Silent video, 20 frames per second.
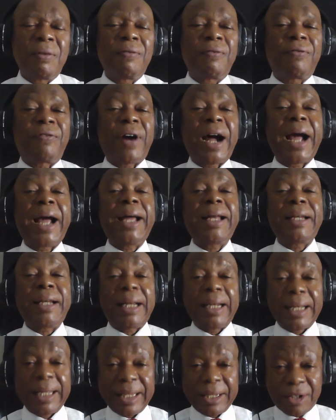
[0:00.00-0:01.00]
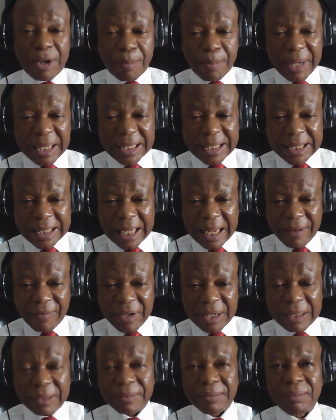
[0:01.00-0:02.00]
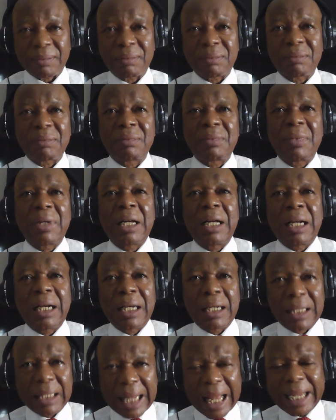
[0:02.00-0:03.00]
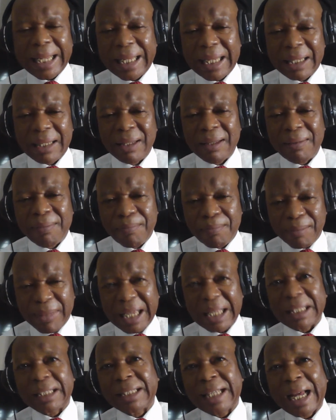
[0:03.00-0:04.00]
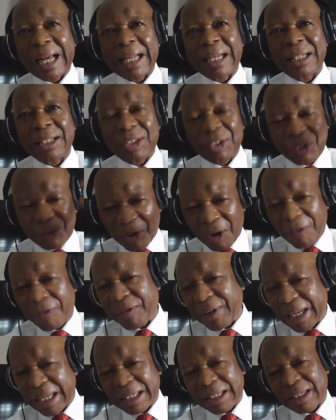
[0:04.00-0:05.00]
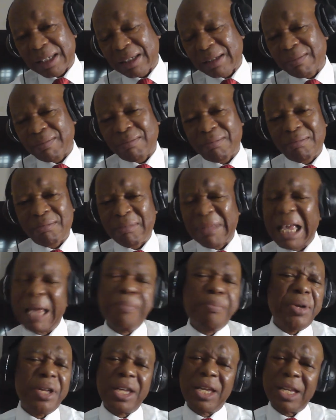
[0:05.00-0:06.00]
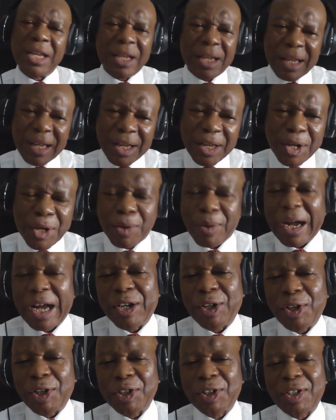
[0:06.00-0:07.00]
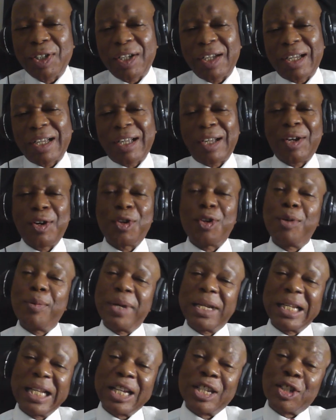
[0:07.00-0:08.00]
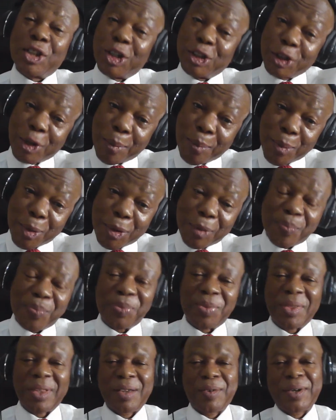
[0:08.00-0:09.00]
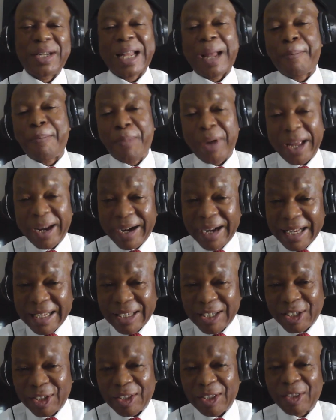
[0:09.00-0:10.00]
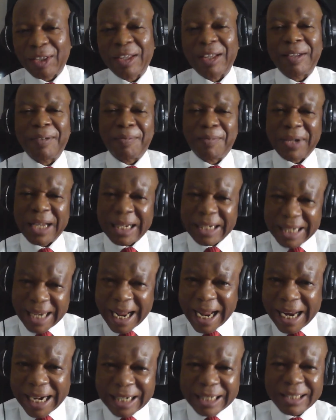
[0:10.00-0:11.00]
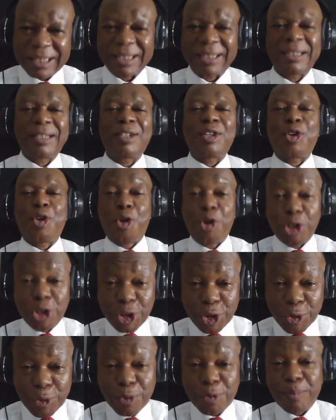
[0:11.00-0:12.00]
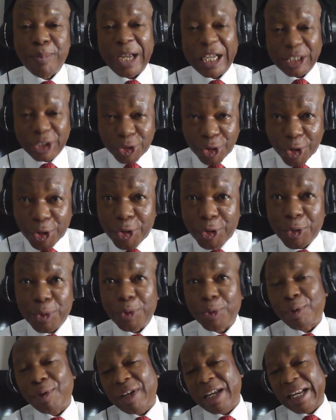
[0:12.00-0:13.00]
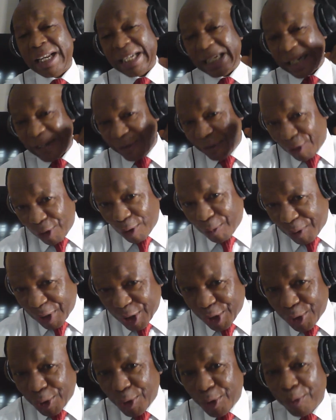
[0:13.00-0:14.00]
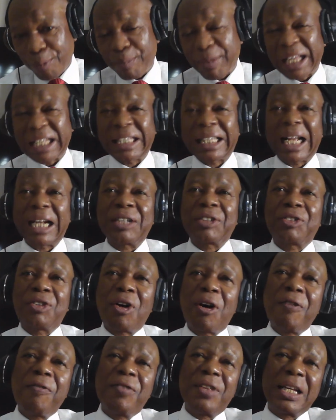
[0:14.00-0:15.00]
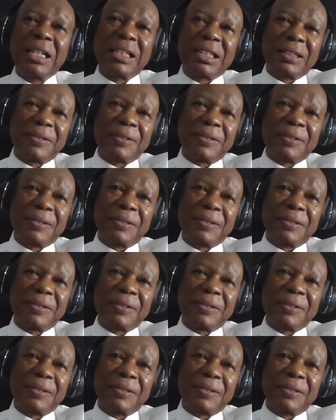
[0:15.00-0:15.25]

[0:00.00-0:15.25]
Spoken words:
Finally, number 7, lacking mental toughness. Maybe you are not Olumide Soyombo, or your parents, your dad coach you, mentor you, developed in you mental toughness.